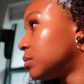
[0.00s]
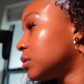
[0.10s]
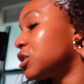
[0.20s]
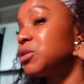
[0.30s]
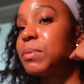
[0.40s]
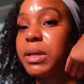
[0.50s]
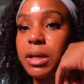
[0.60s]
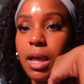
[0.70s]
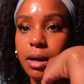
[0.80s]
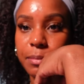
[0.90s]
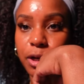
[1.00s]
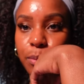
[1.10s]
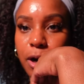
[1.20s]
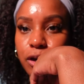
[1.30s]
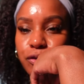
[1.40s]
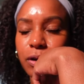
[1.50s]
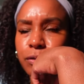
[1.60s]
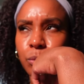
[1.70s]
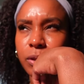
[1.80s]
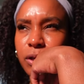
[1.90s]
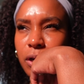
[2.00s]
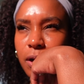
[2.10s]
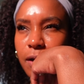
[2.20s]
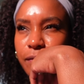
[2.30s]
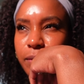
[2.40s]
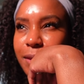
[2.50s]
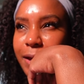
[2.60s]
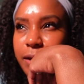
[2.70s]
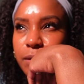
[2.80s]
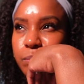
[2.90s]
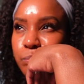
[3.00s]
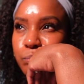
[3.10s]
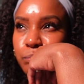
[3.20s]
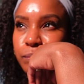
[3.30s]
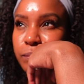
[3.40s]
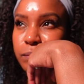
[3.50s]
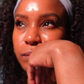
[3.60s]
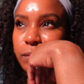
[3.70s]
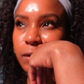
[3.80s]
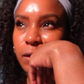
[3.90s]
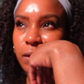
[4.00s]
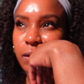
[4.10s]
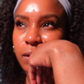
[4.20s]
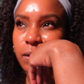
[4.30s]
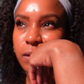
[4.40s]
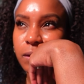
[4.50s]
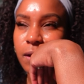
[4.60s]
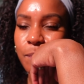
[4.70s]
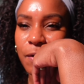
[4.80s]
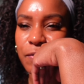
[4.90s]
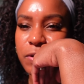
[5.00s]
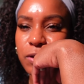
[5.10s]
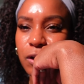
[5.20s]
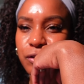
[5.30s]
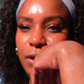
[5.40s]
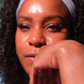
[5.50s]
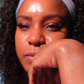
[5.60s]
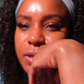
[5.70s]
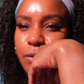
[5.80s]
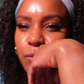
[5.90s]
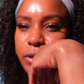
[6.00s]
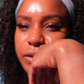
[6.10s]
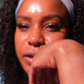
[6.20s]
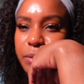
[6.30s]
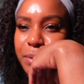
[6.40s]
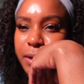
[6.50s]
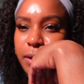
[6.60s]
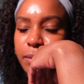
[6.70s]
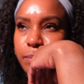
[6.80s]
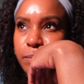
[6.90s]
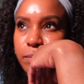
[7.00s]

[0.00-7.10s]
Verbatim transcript: spend a lot of money on my hard drive. So I started off with like, I think my first hard drive was like one terabyte.